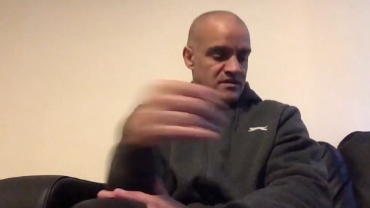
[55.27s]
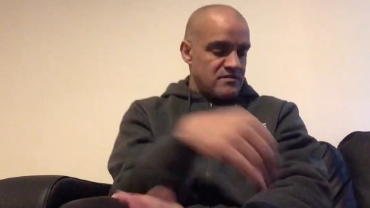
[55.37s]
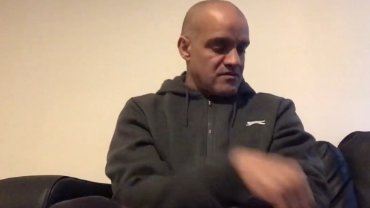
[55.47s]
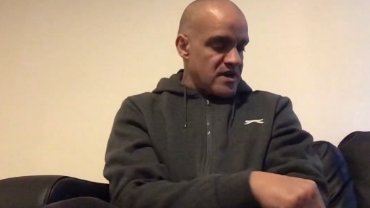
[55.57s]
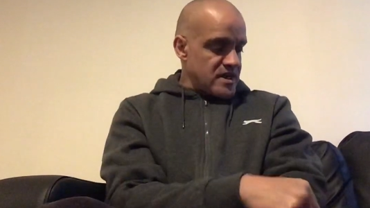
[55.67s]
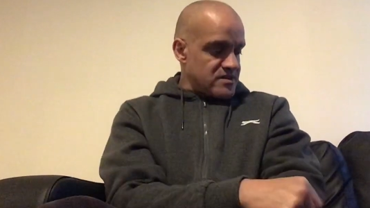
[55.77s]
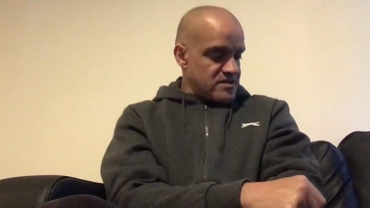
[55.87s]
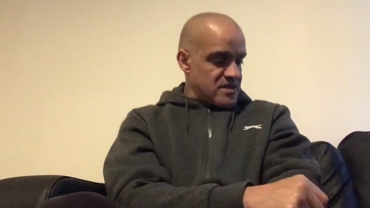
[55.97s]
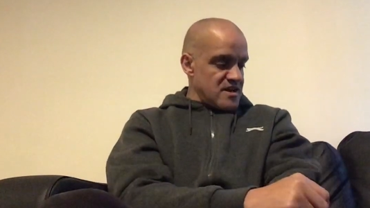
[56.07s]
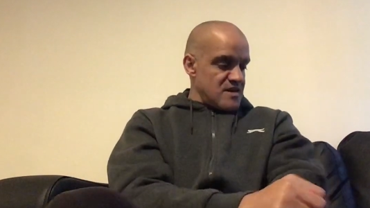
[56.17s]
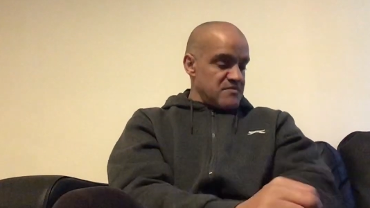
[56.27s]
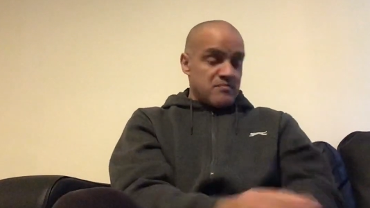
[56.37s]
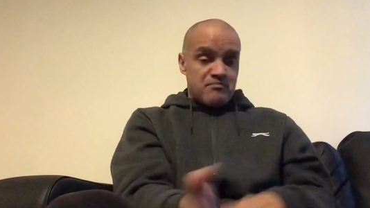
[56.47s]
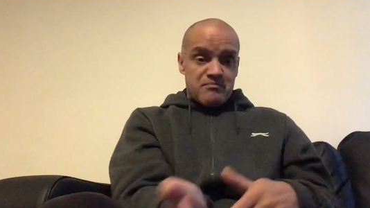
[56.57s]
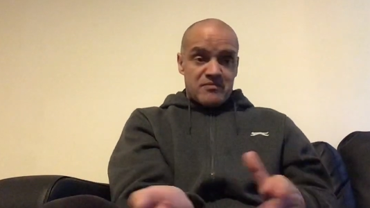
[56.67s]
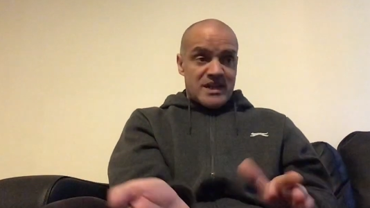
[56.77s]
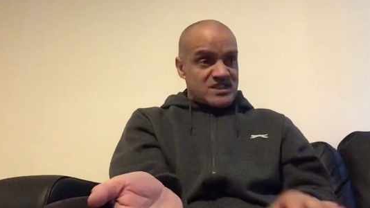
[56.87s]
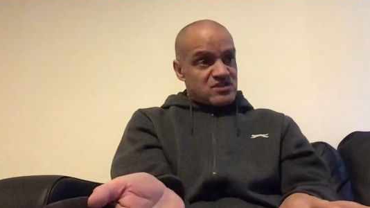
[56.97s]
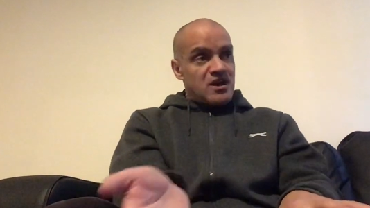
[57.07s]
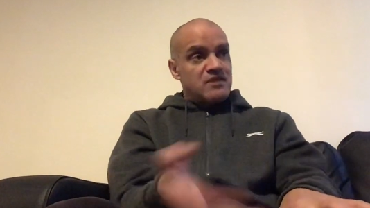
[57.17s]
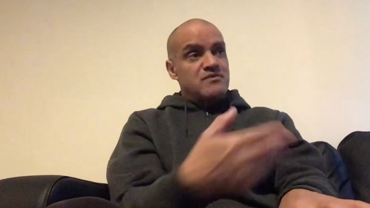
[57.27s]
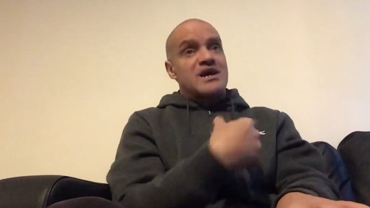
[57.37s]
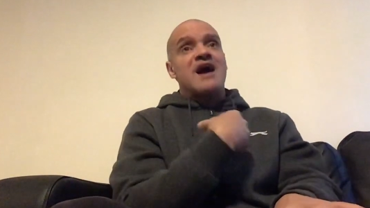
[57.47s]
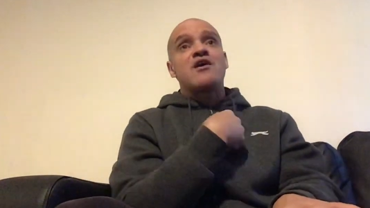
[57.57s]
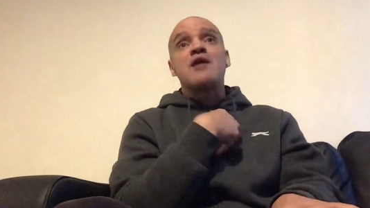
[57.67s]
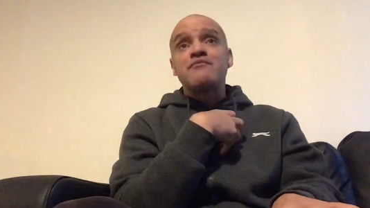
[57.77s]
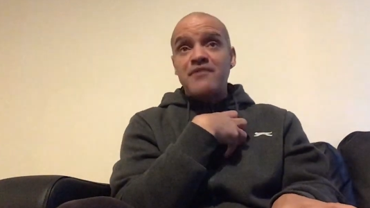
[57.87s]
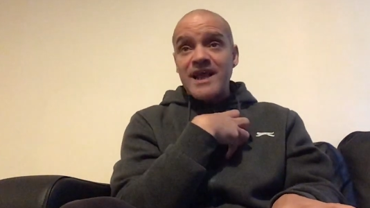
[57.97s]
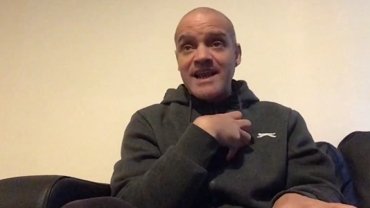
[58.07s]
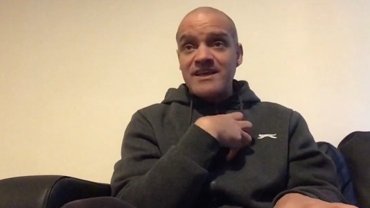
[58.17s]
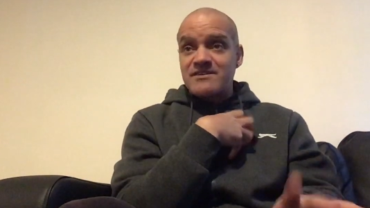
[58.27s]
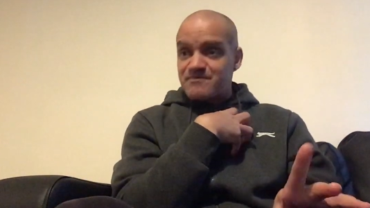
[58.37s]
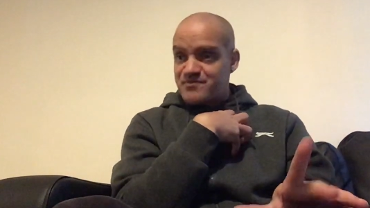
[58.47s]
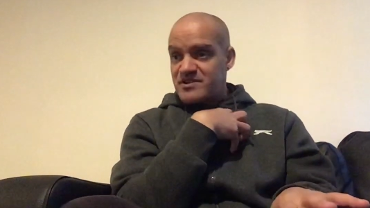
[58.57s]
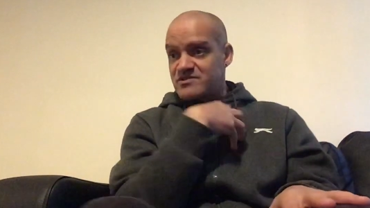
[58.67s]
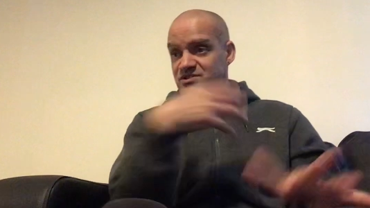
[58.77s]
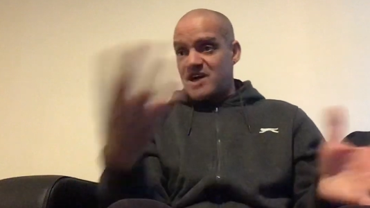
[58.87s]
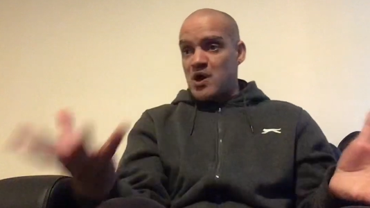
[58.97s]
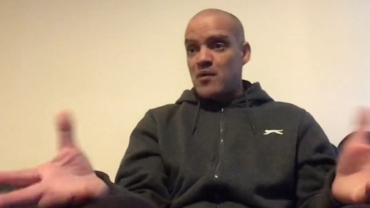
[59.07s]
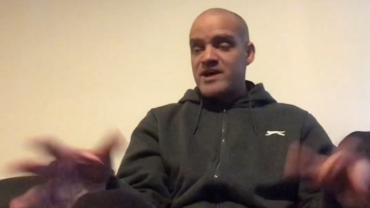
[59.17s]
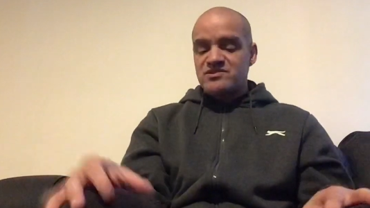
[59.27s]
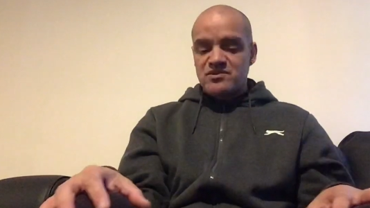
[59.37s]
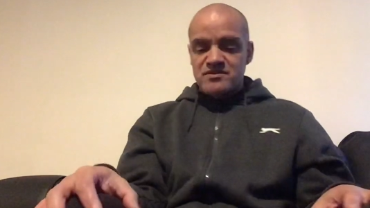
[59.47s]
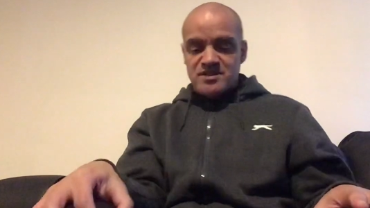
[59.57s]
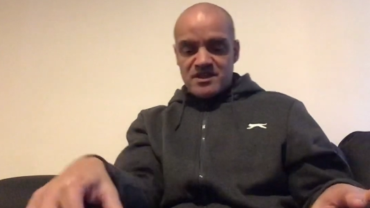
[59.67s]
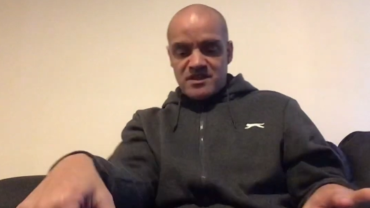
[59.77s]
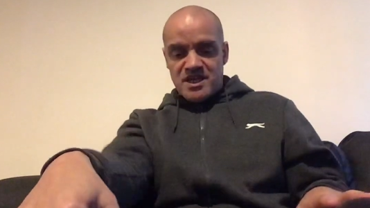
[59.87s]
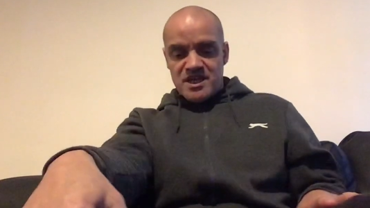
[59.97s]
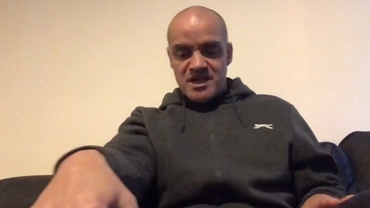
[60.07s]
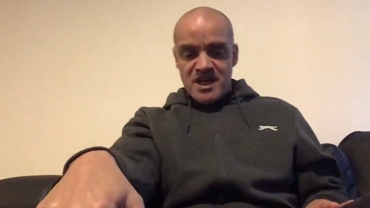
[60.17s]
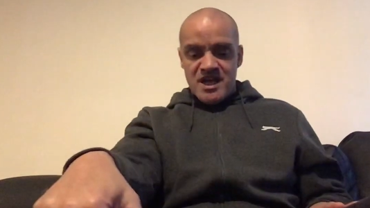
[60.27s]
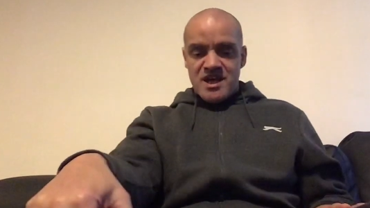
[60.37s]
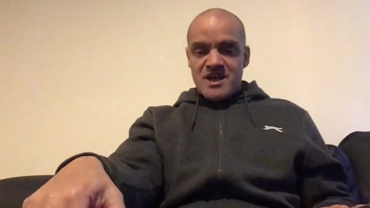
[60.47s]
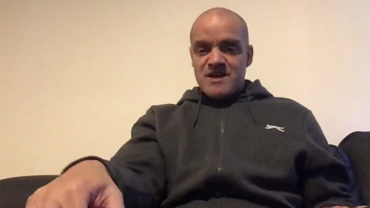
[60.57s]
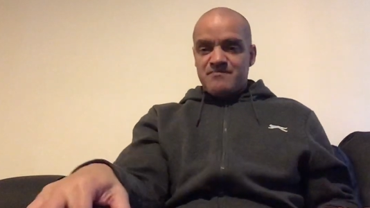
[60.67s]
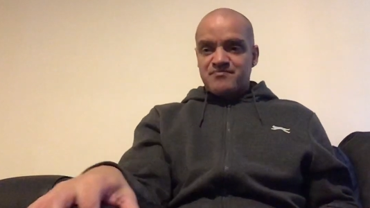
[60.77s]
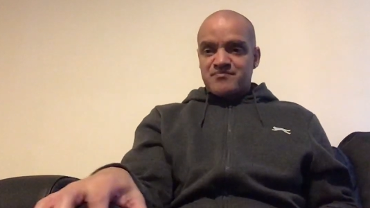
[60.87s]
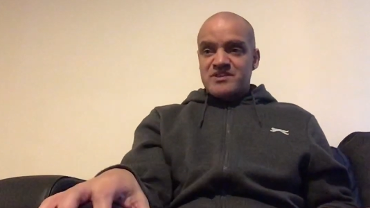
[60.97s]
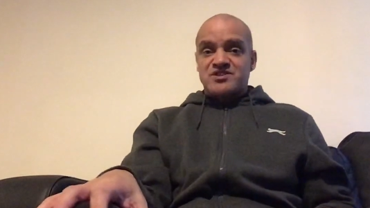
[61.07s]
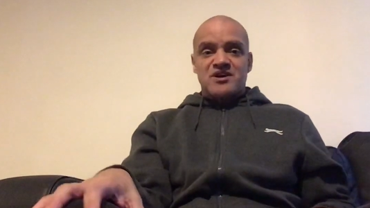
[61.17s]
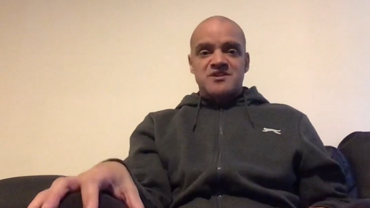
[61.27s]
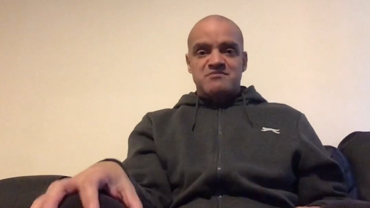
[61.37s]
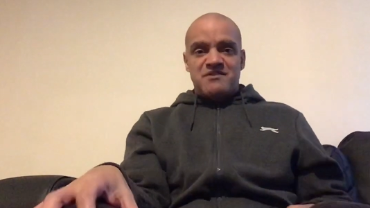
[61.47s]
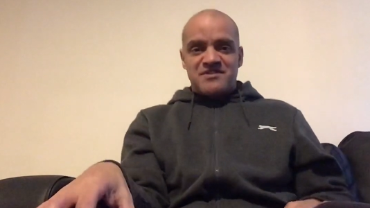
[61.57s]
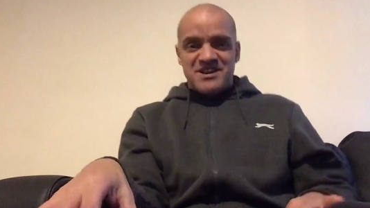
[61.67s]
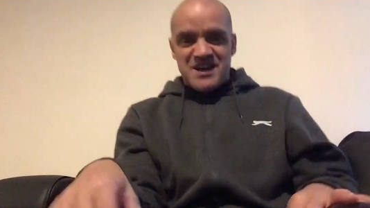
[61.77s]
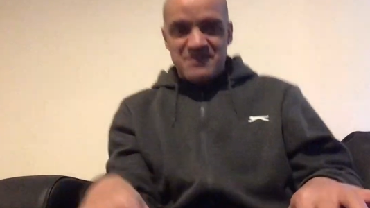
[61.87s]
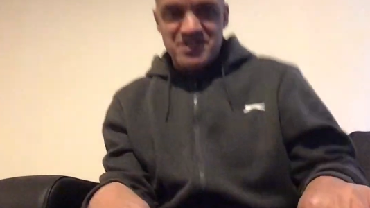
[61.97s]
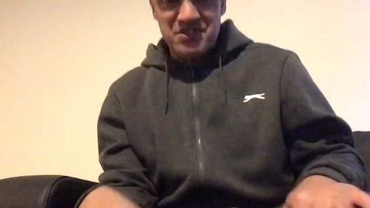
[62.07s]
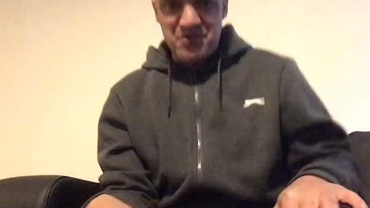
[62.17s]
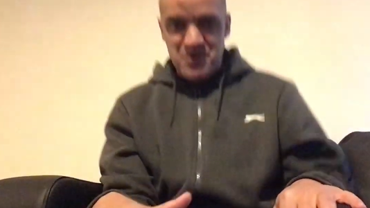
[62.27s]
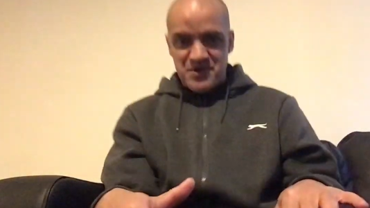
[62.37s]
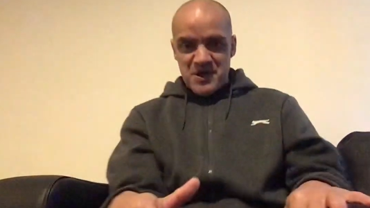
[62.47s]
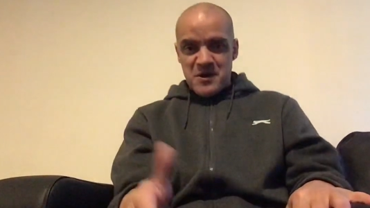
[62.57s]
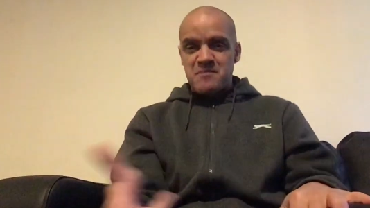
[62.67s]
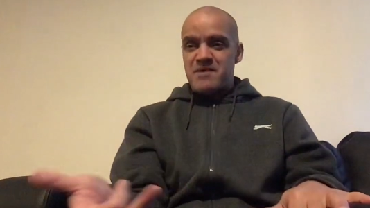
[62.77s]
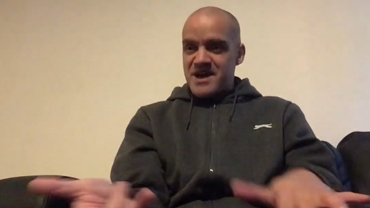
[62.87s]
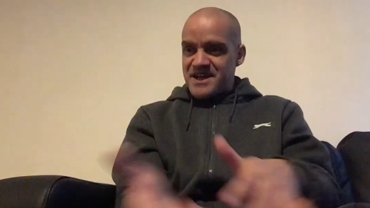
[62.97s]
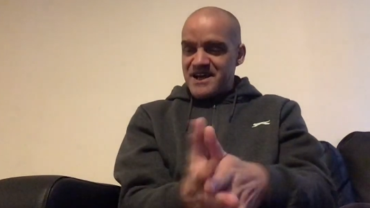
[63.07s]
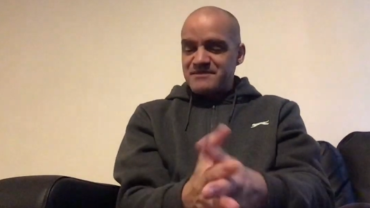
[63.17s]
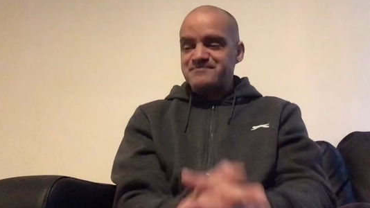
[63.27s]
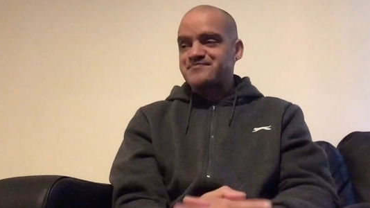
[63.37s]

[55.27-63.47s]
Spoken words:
Right, let's start with how I'm feeling. Because I always do this at the start of my videos, as you all know by now.